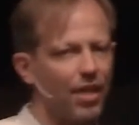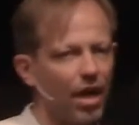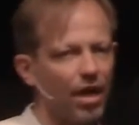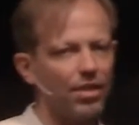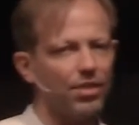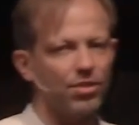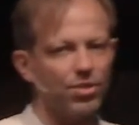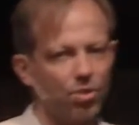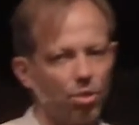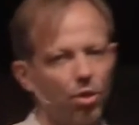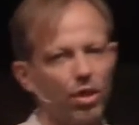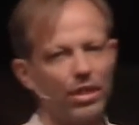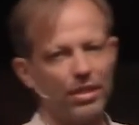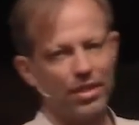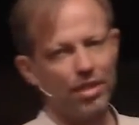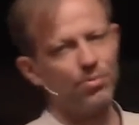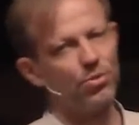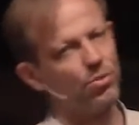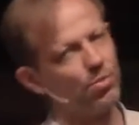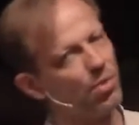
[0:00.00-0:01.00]
God is calling
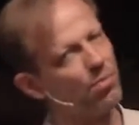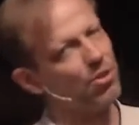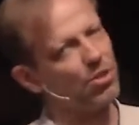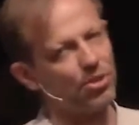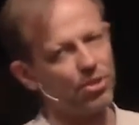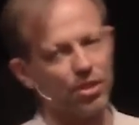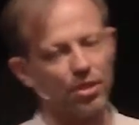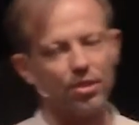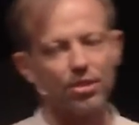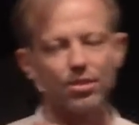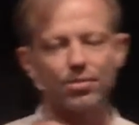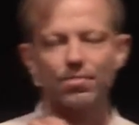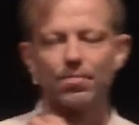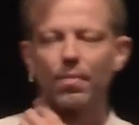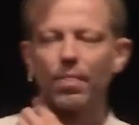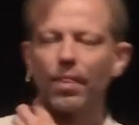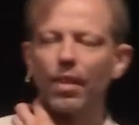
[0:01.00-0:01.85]
them to be missionaries.